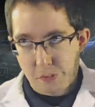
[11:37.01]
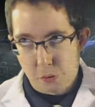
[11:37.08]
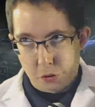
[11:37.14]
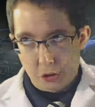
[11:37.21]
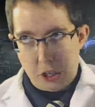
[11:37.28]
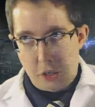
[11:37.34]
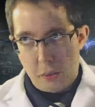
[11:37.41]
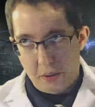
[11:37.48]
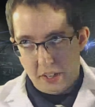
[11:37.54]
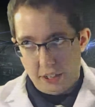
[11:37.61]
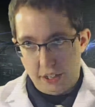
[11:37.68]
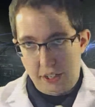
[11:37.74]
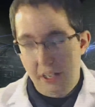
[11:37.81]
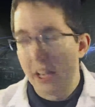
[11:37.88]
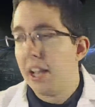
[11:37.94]

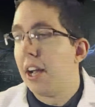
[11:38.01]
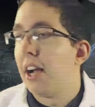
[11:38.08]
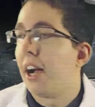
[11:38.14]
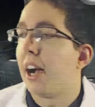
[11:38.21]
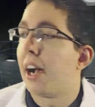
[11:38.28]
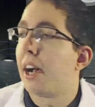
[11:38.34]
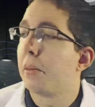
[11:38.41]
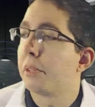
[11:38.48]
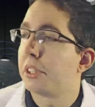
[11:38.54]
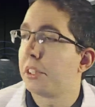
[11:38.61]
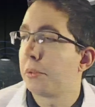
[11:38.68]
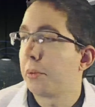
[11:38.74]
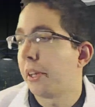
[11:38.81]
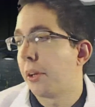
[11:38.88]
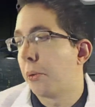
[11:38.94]
foreshadowing, which
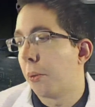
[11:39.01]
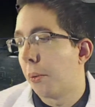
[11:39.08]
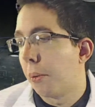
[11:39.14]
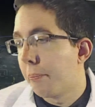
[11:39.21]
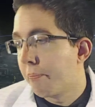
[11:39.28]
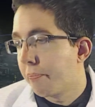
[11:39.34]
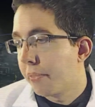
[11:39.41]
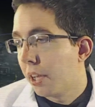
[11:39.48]
is really cool.